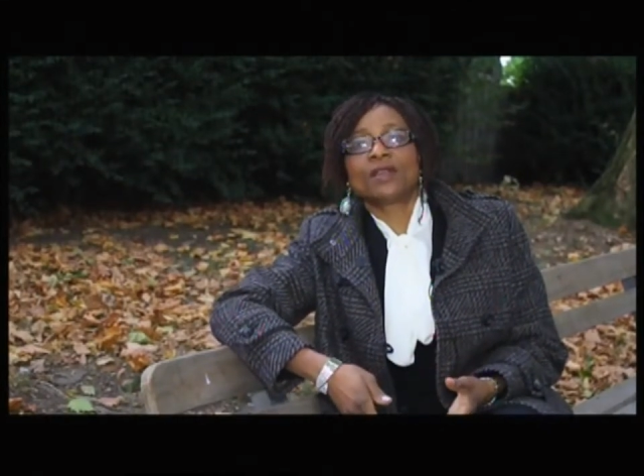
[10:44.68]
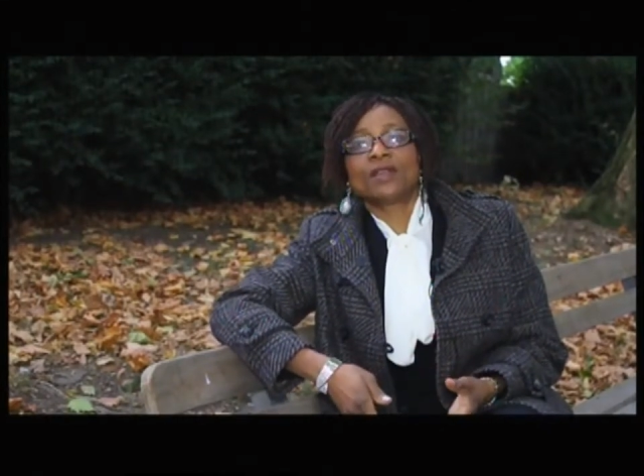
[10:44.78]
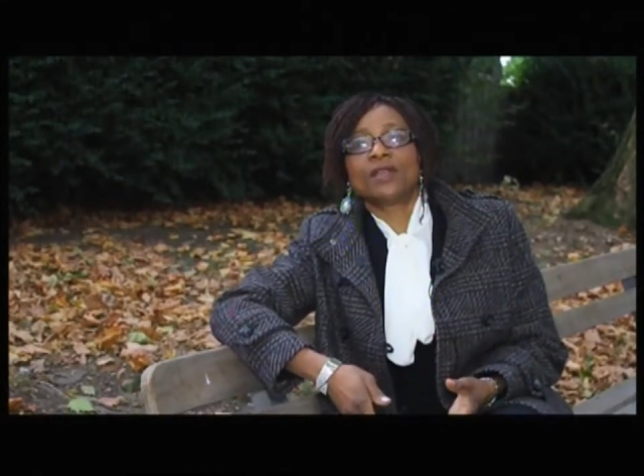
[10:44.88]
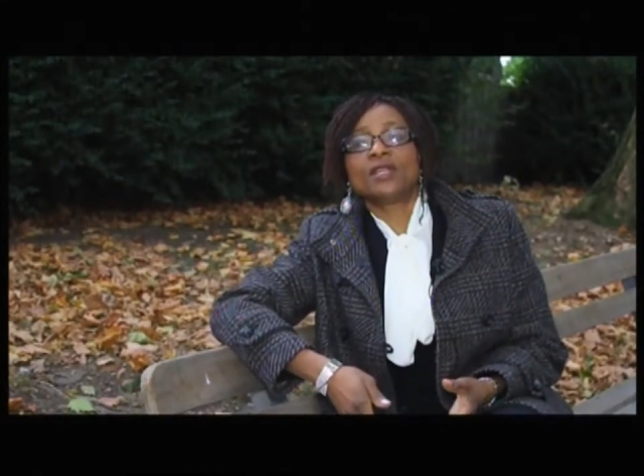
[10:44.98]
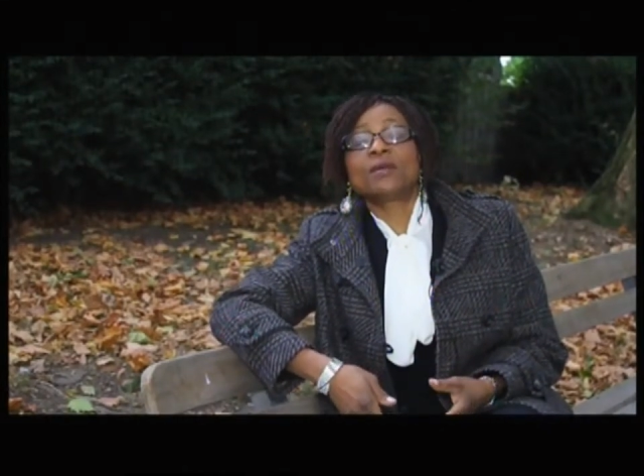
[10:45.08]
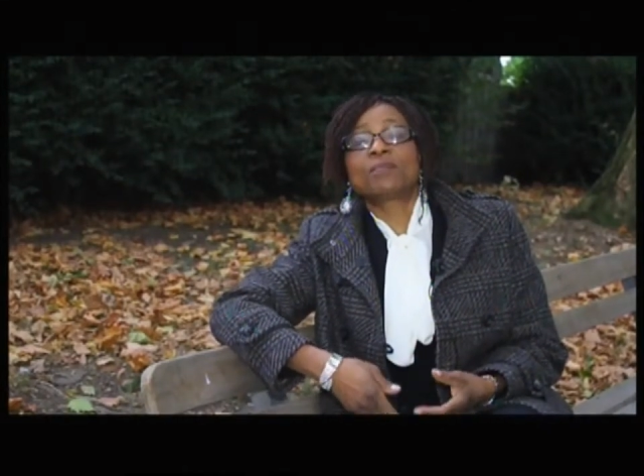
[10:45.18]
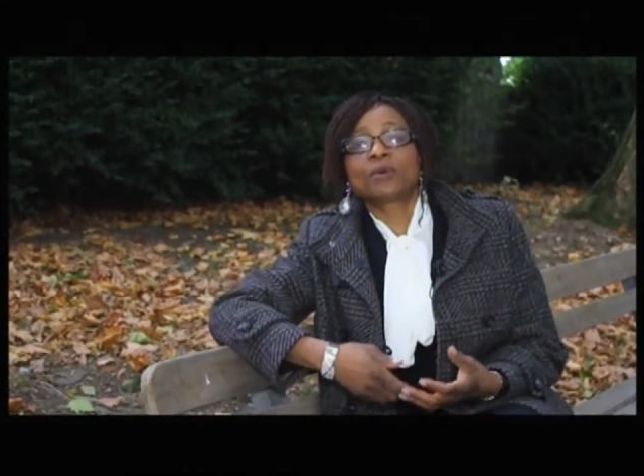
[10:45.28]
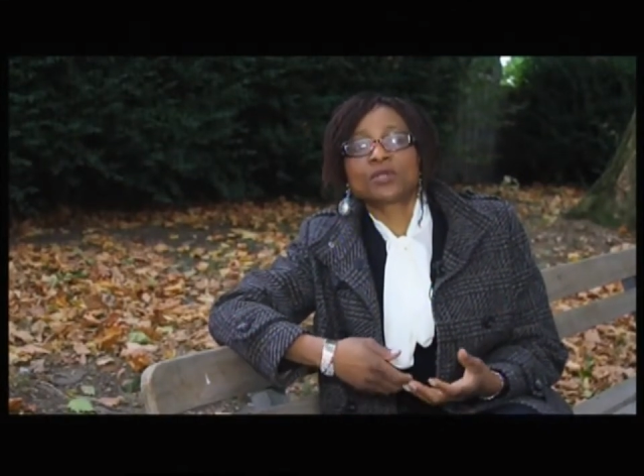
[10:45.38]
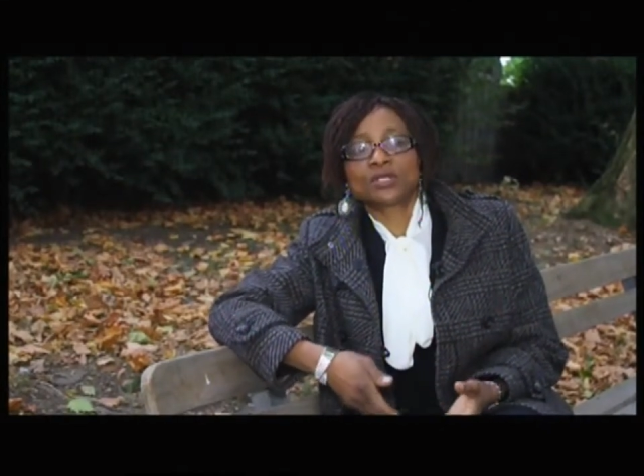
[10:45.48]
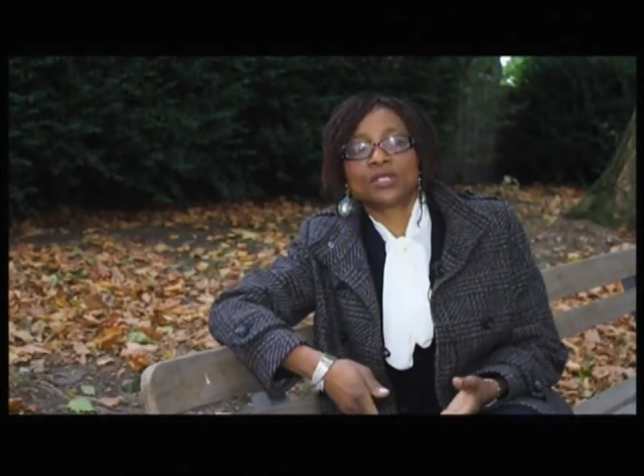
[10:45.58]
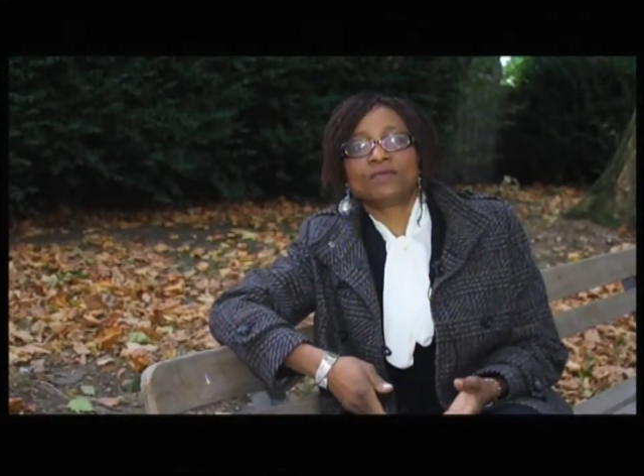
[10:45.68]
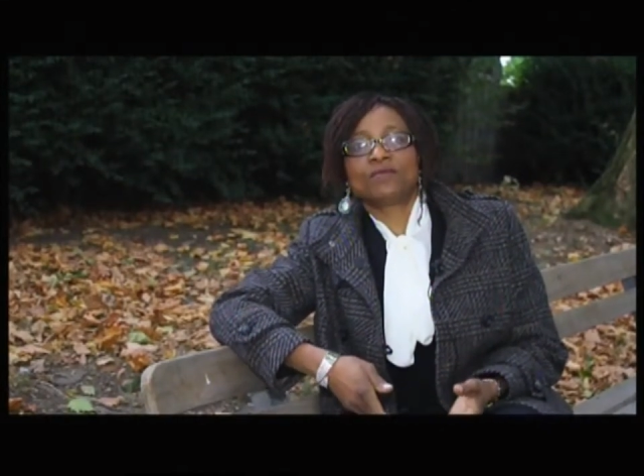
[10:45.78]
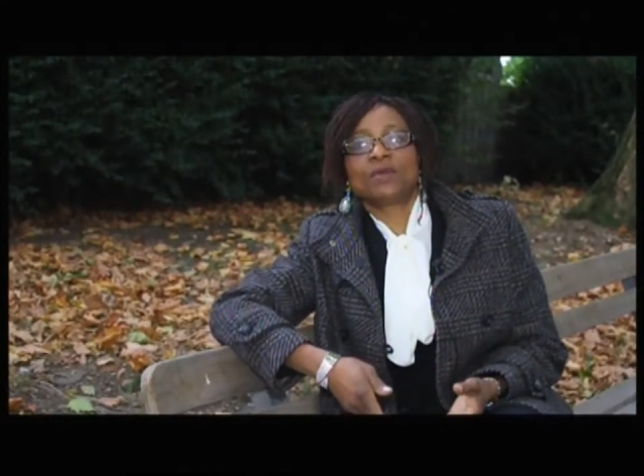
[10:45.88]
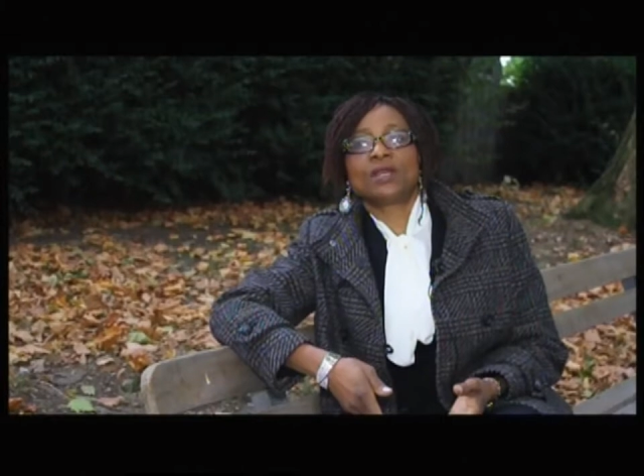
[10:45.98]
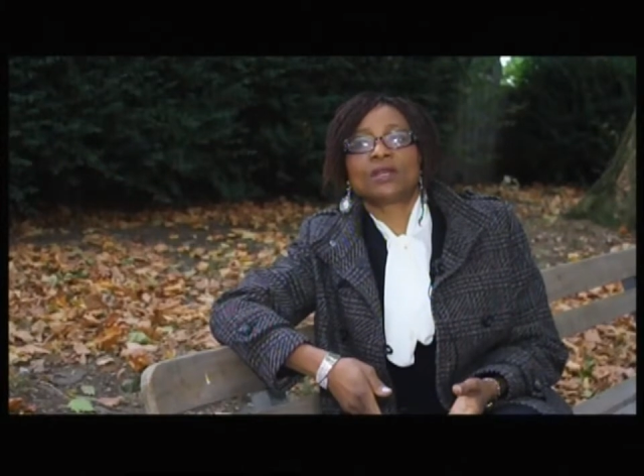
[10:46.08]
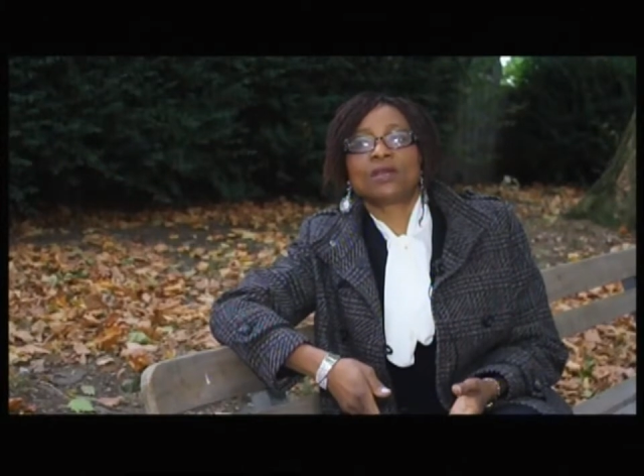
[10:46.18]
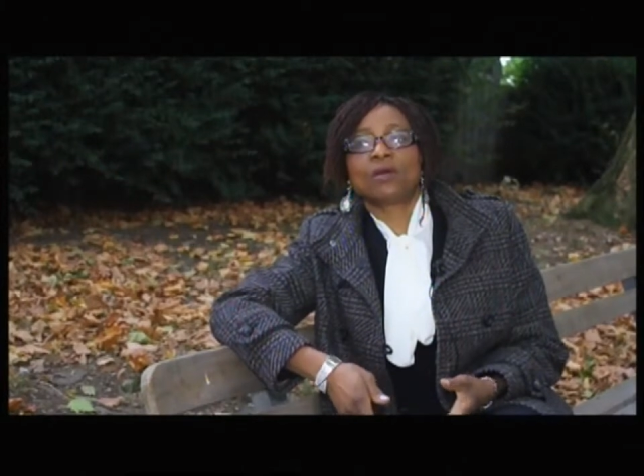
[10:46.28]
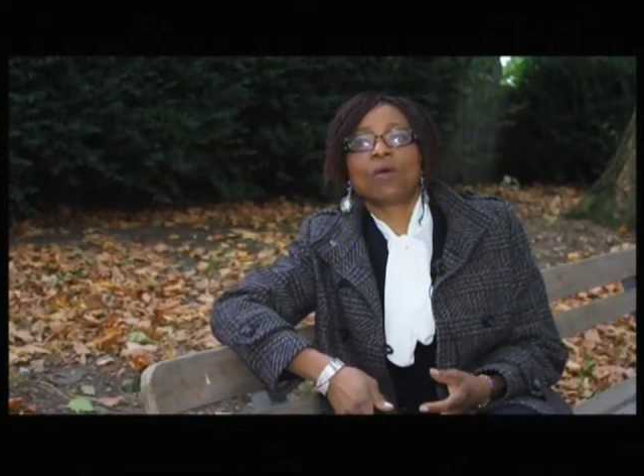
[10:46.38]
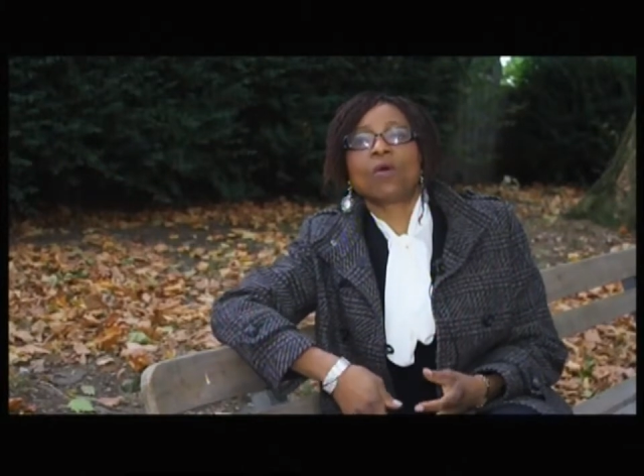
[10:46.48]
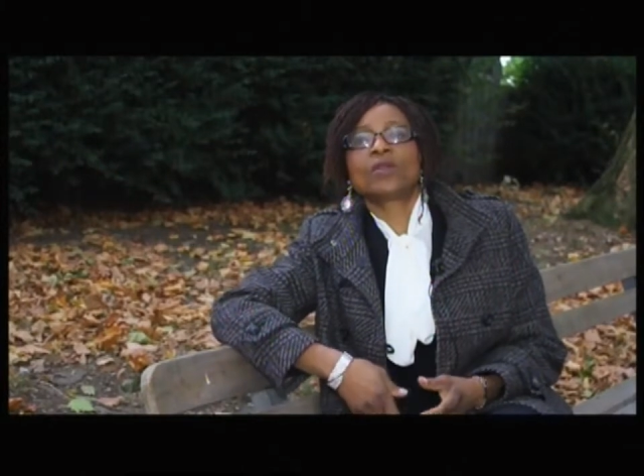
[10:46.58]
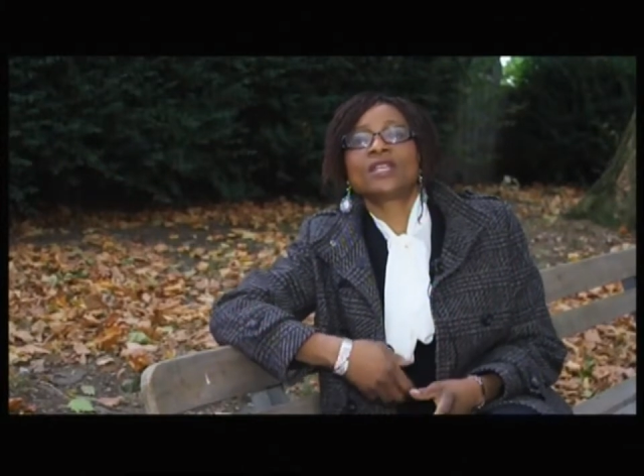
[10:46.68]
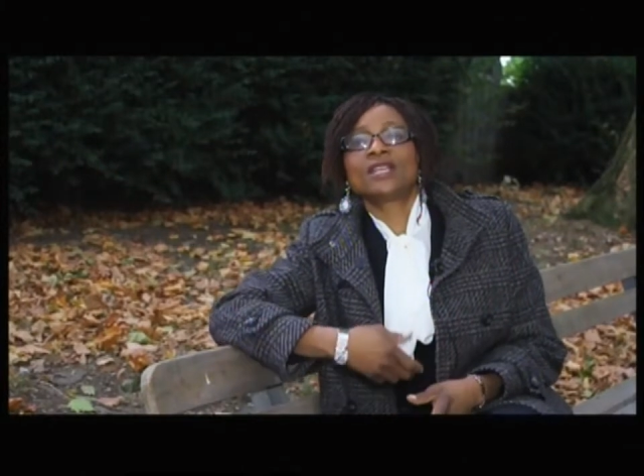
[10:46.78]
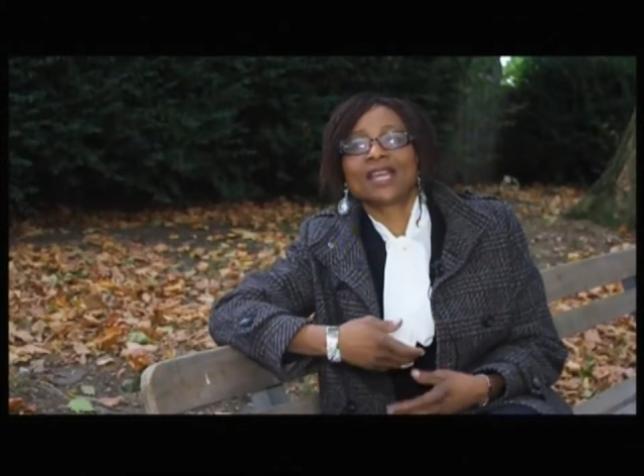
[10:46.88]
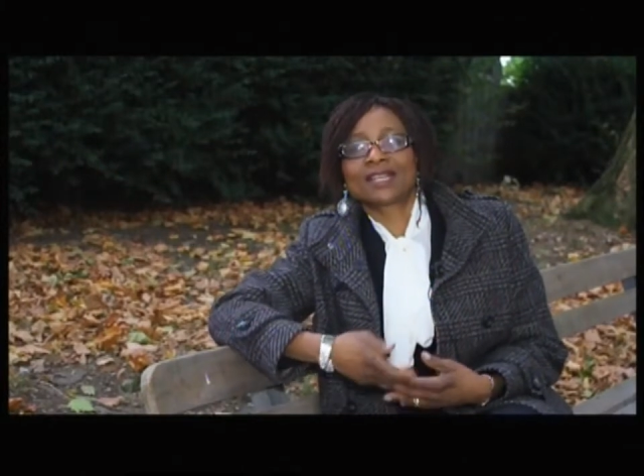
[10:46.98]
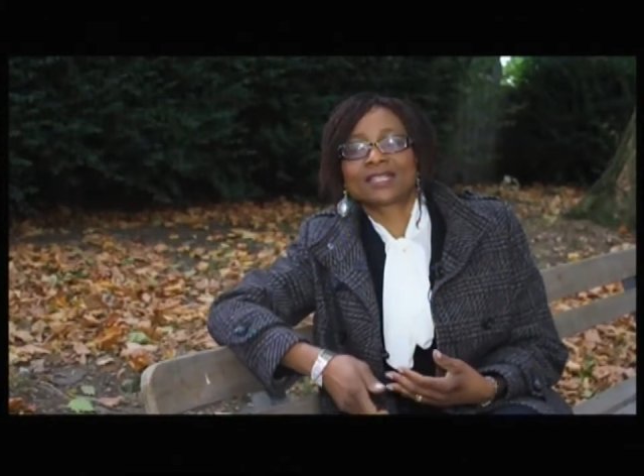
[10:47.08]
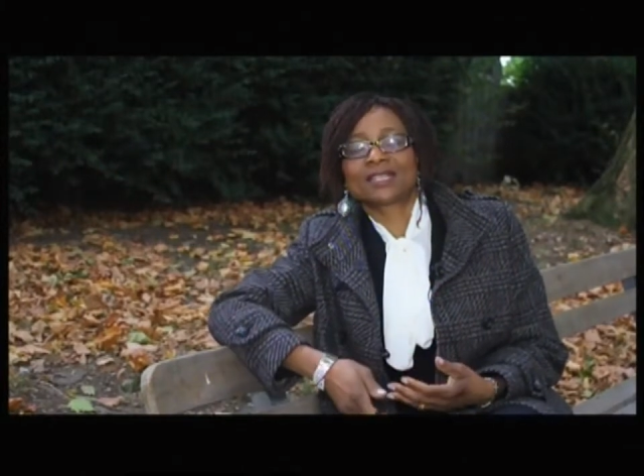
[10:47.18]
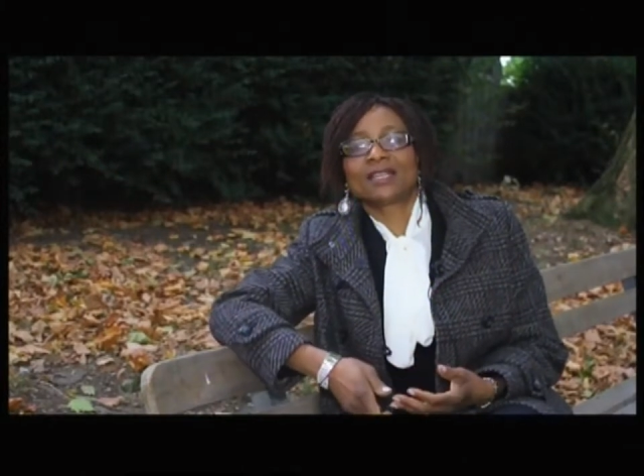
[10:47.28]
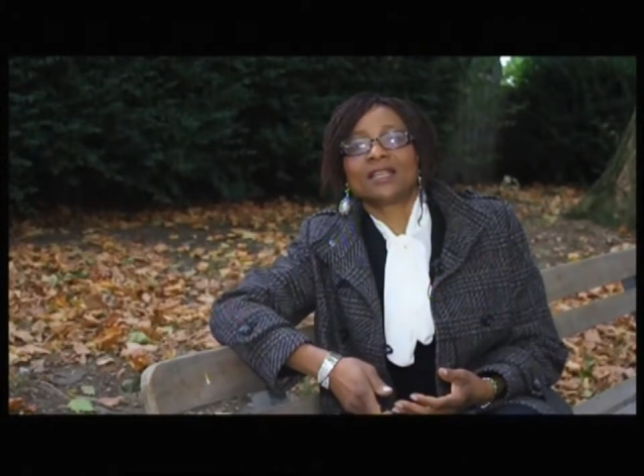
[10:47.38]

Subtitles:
in a positive way or react